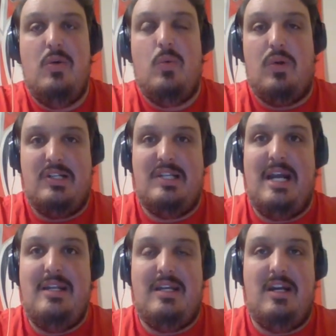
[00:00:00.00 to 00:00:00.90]
we're
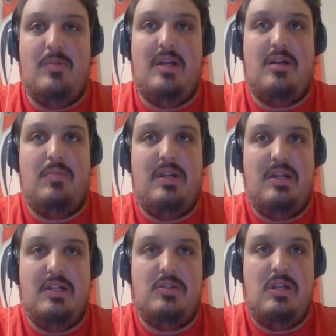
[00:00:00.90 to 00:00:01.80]
excited to come here
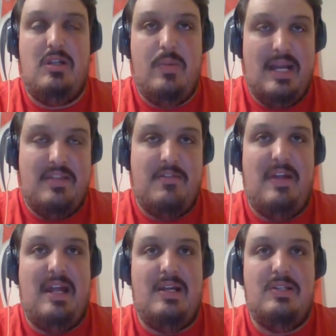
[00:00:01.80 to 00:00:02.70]
because, you know, we got the
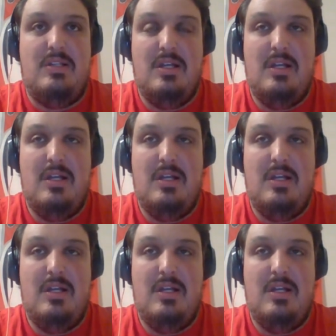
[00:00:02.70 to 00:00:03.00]
fans.